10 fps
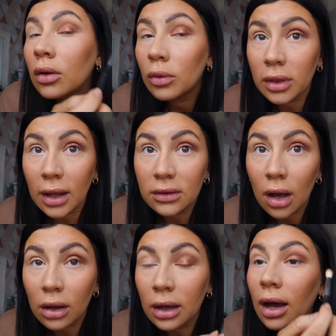with that
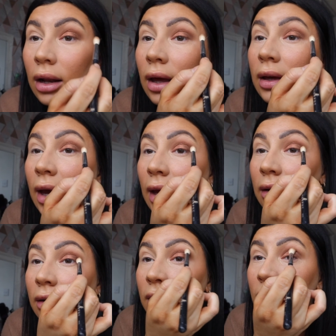darker colour
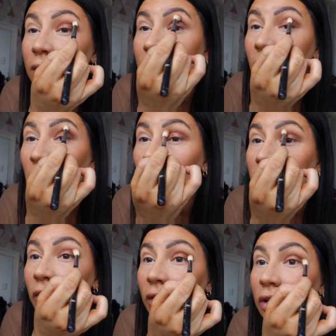again to give it more
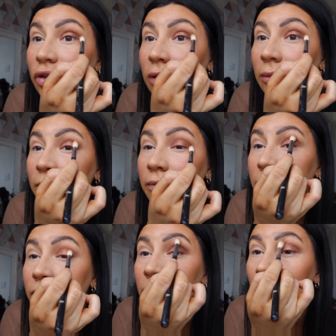definition.
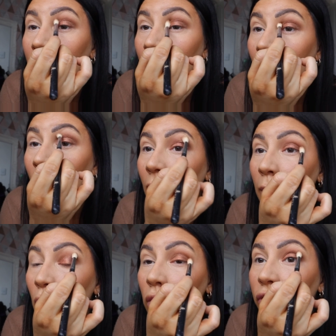
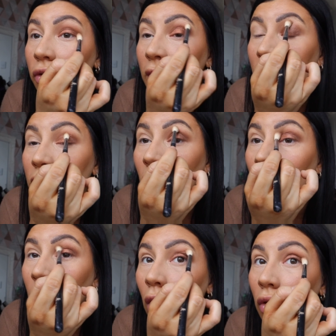I'm also then going to
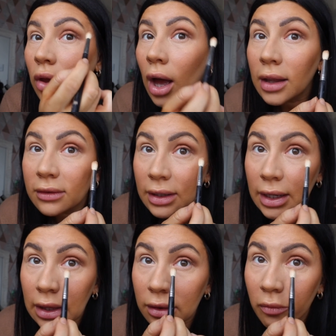go on the
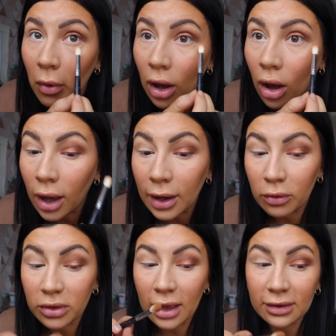underneath of my eye
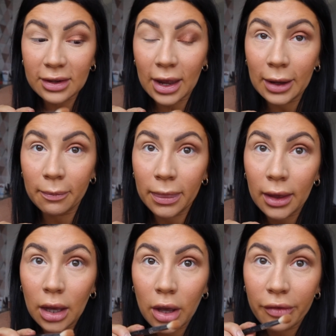with that
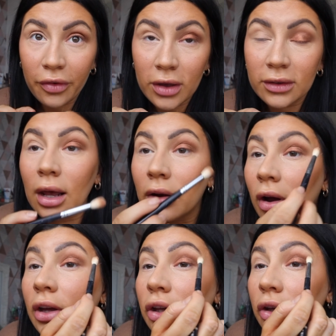same first colour
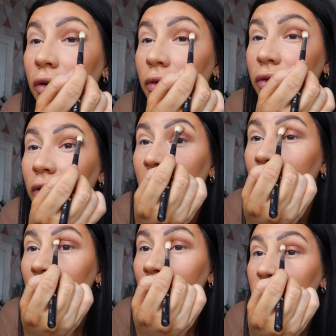I used,
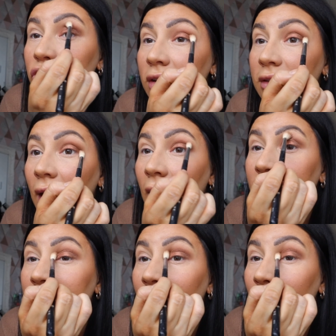just to
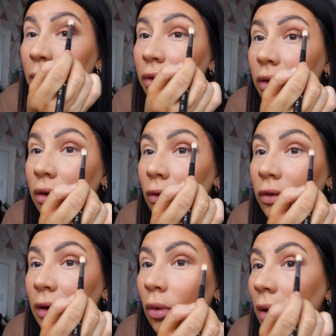add depth. You'll
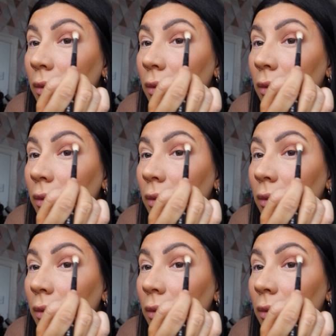see what I